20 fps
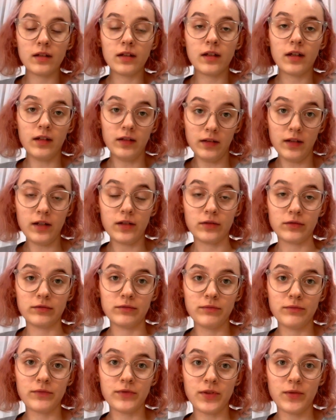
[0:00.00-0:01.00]
Hello,
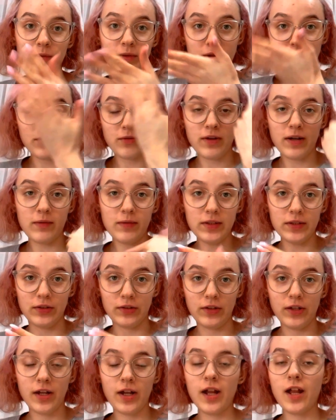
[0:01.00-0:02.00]
so ignore how I
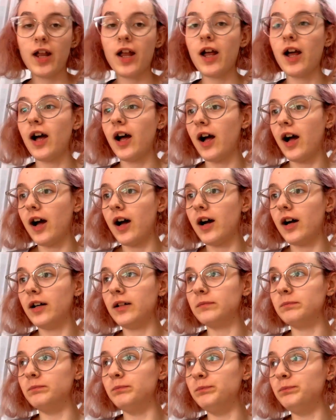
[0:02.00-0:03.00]
look.
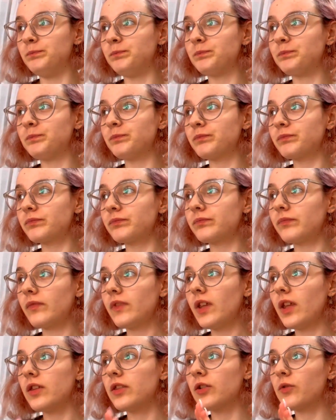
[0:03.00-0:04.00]
Um,
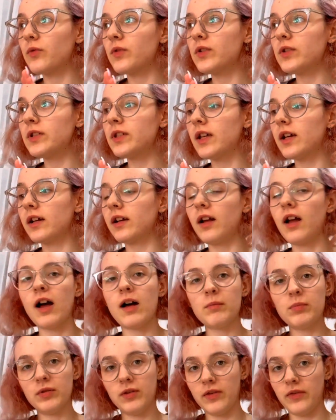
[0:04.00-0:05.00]
there was a
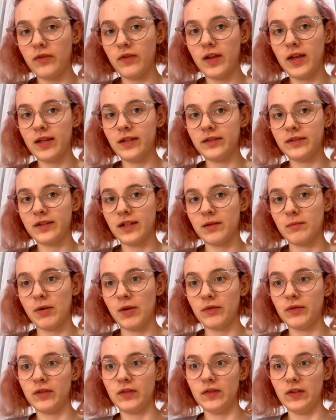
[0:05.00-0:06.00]
couple of things
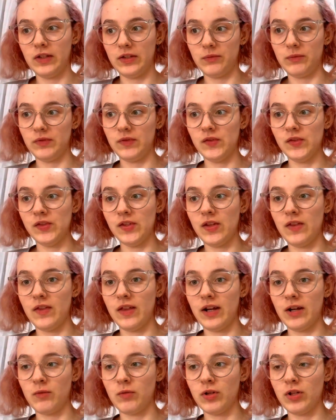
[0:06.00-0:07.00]
about the liquids
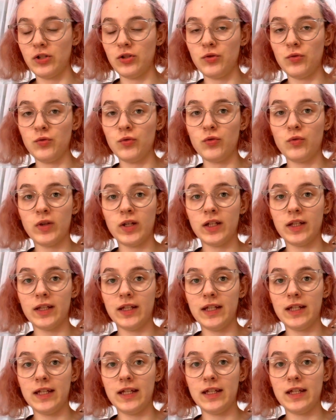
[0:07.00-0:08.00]
that I wanted to
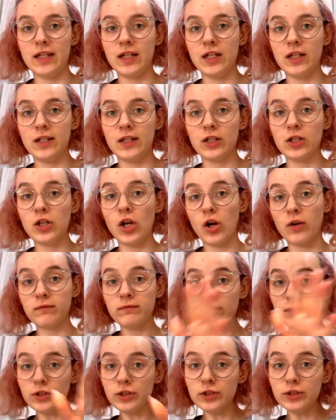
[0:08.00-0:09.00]
quickly
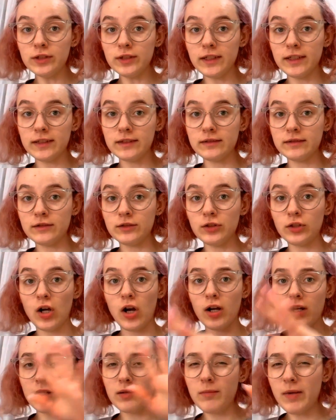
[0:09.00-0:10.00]
cover,
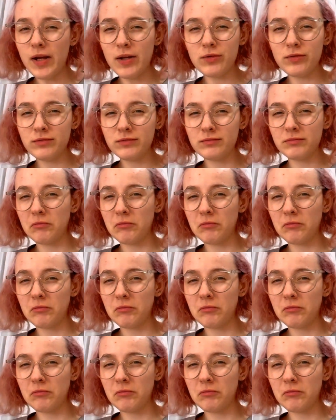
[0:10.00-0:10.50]
talk about,